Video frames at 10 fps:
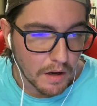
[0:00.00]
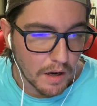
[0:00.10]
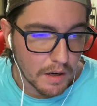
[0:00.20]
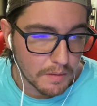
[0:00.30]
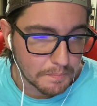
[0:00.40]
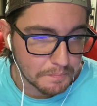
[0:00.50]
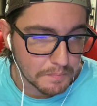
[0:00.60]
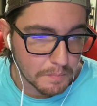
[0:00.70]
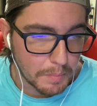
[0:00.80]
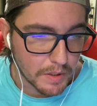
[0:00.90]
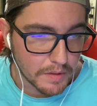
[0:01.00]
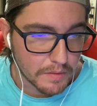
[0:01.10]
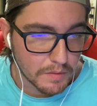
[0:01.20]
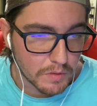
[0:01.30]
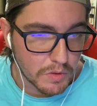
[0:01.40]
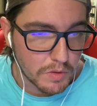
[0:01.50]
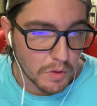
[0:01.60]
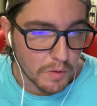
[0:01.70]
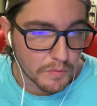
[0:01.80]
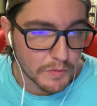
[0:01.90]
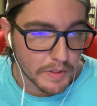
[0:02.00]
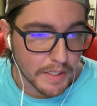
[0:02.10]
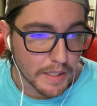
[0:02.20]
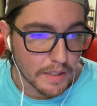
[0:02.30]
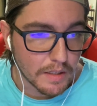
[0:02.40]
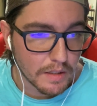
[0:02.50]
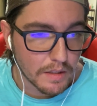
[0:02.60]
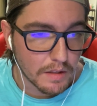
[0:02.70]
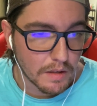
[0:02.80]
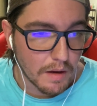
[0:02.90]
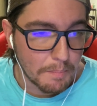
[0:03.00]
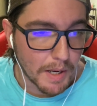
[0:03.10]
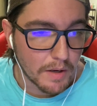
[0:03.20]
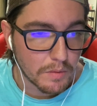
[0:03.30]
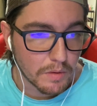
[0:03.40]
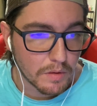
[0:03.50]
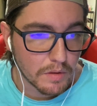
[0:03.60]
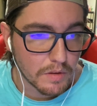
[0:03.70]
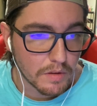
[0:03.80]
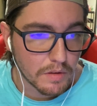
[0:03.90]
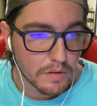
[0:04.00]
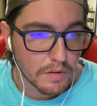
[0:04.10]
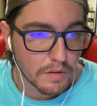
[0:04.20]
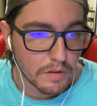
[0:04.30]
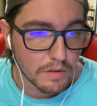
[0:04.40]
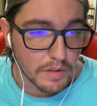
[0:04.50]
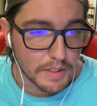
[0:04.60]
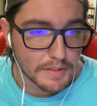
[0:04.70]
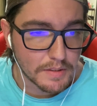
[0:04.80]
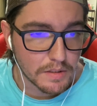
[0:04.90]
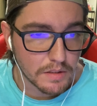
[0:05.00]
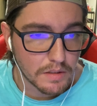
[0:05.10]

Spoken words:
But don't forget about this.